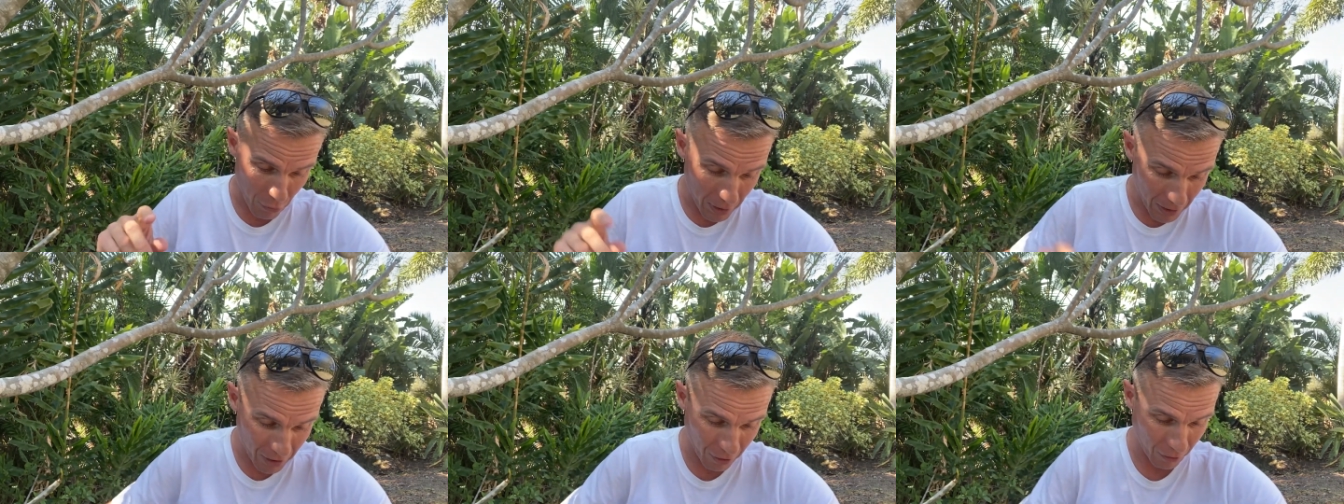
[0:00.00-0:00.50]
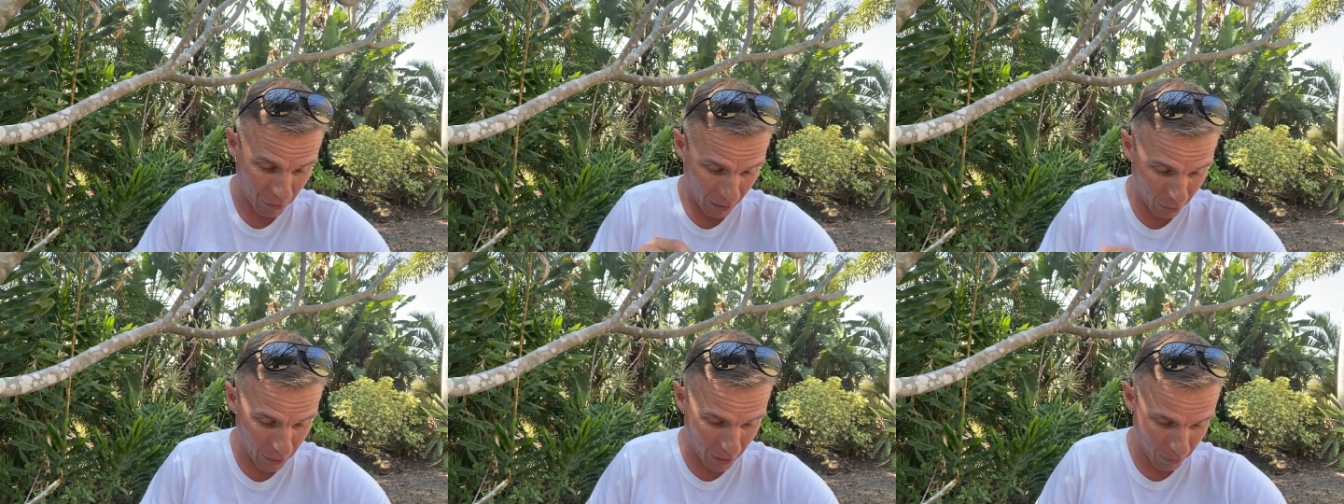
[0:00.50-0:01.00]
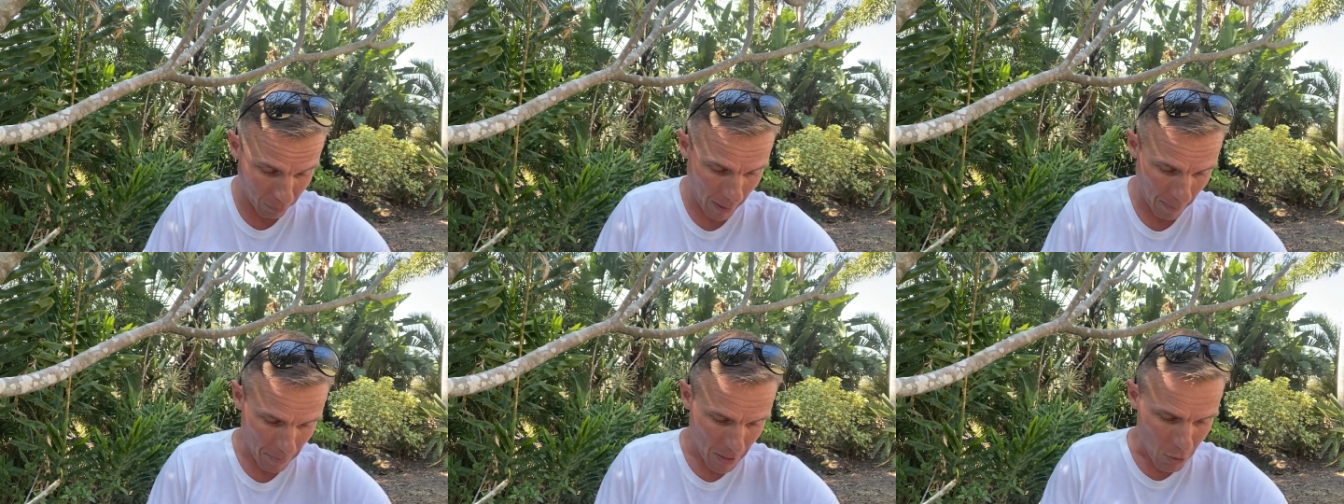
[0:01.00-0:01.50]
really curious thing. Look at this
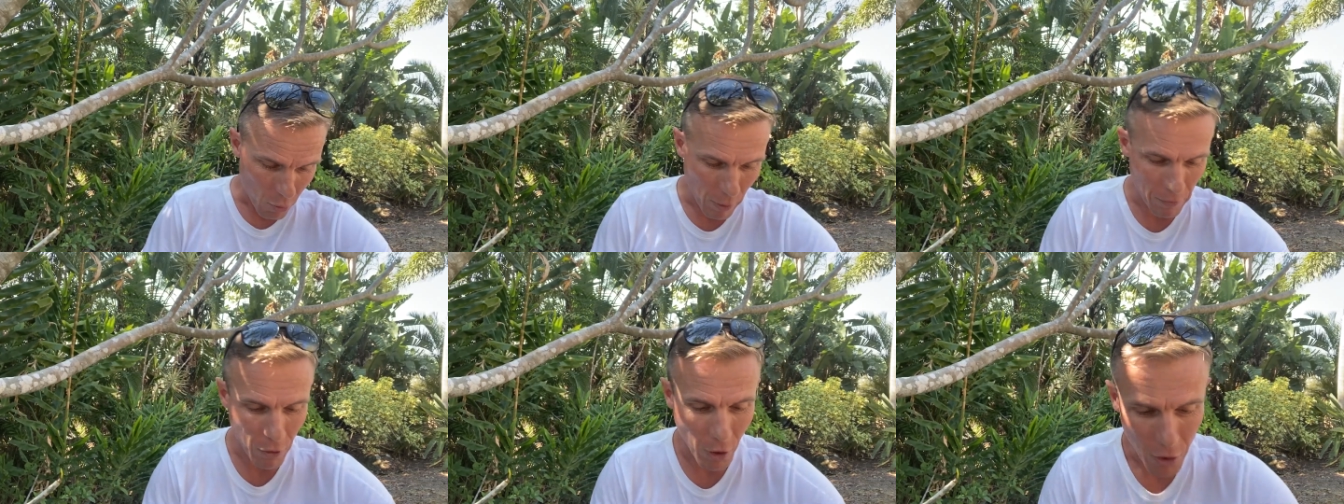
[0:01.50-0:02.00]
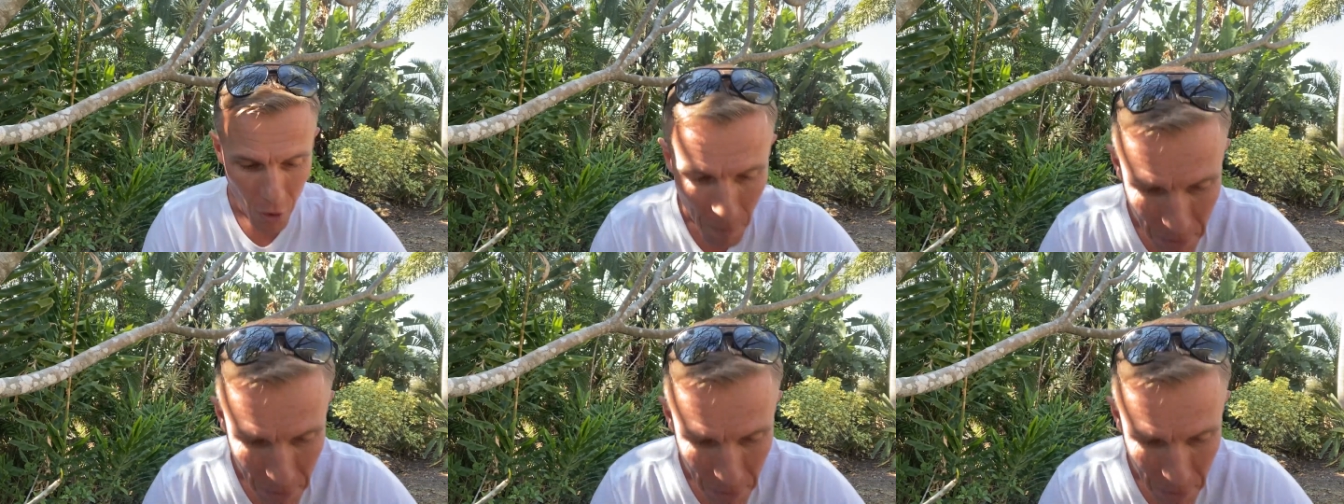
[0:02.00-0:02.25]
map. We've got